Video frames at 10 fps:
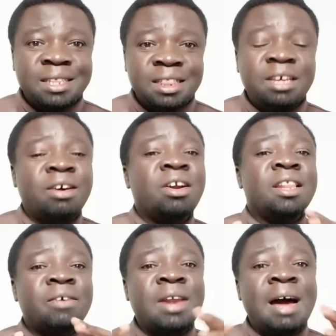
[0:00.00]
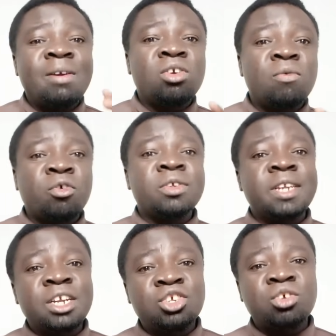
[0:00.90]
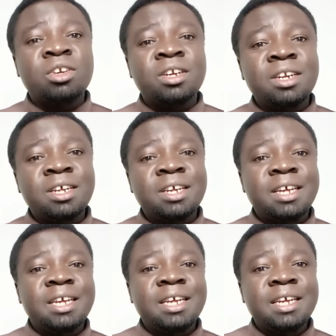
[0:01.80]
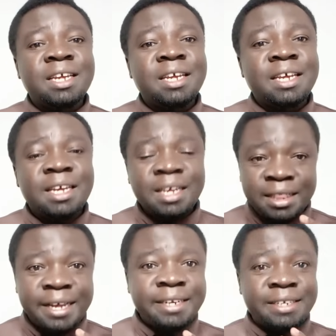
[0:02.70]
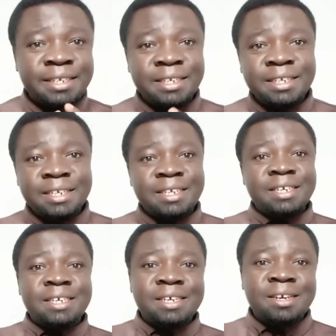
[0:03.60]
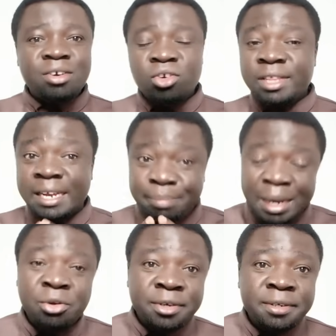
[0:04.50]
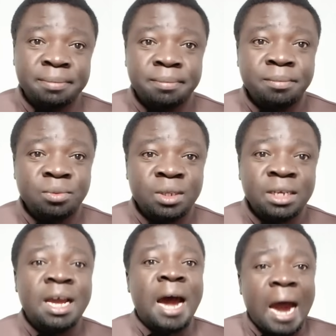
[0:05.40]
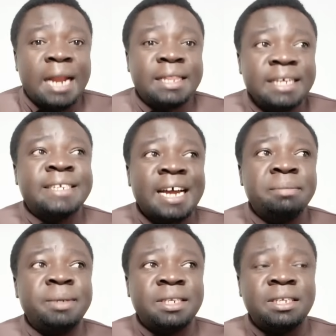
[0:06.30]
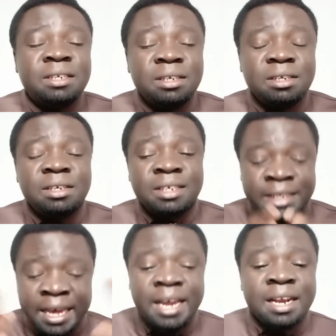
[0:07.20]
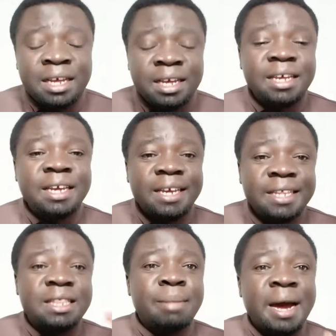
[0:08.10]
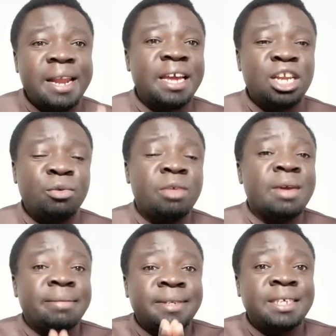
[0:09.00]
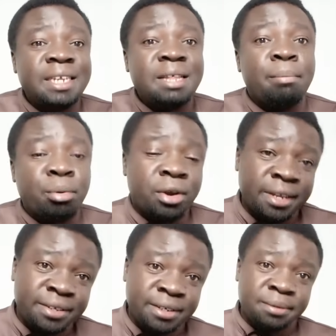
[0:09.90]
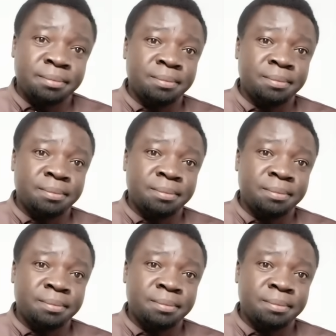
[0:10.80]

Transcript: they, are, they will have a lot of consideration in that on that ballot. And this can be tell in the manner in which we have seen them protesting.